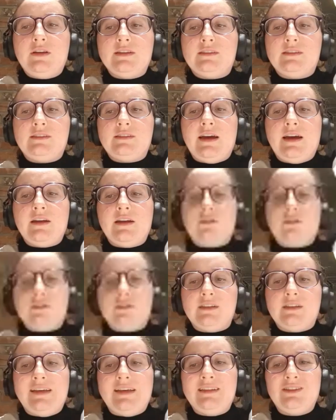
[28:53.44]
titled
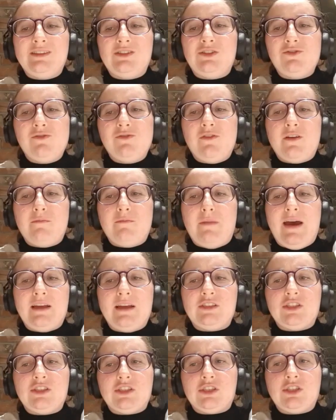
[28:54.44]
Into the
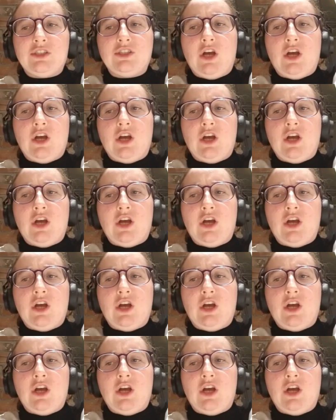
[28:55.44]
Magic Shop.